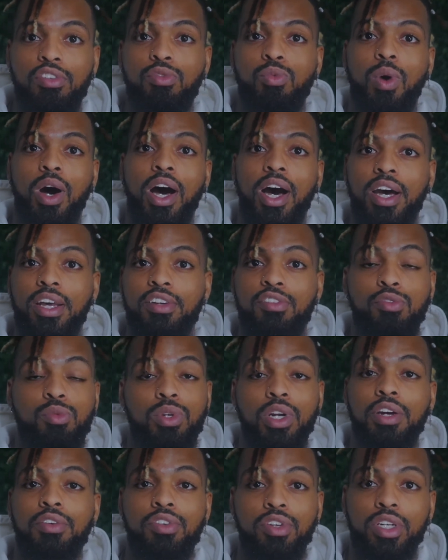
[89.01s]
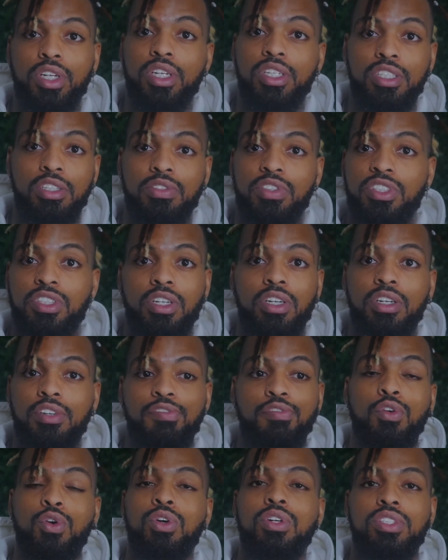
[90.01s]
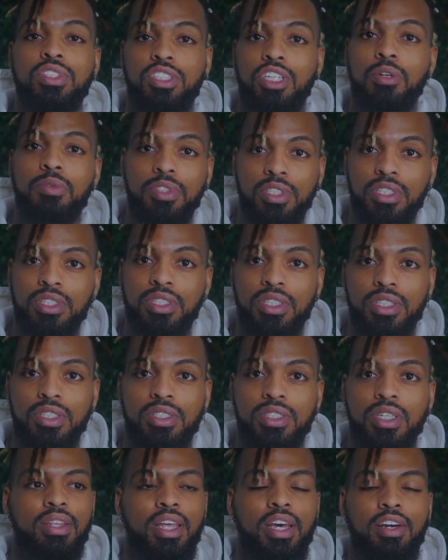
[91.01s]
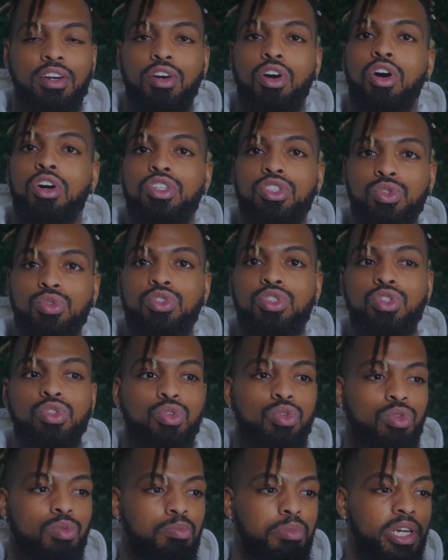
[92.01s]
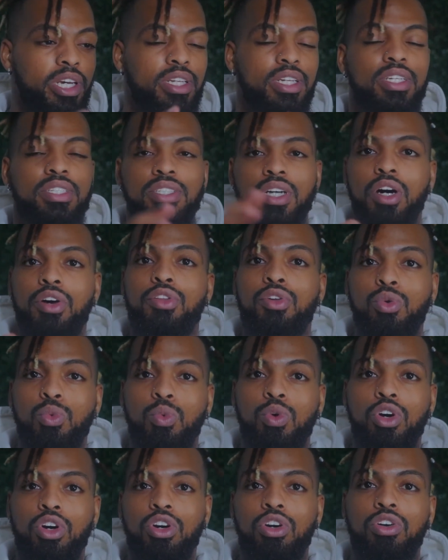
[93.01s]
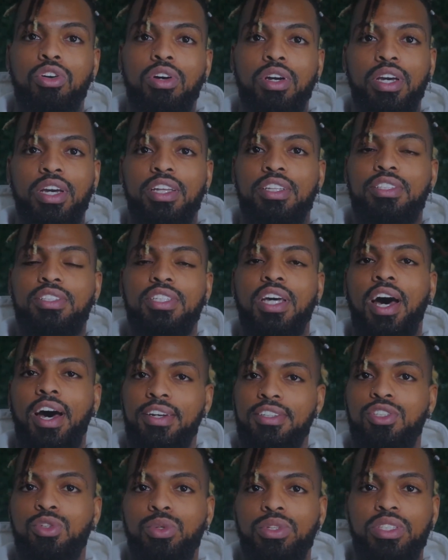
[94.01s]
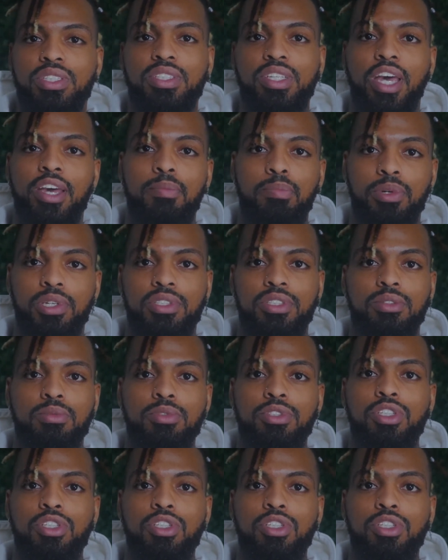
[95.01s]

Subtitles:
of wine, of whatever it is, of foreign substances that cause you to be in this other world, it's tied to escapism.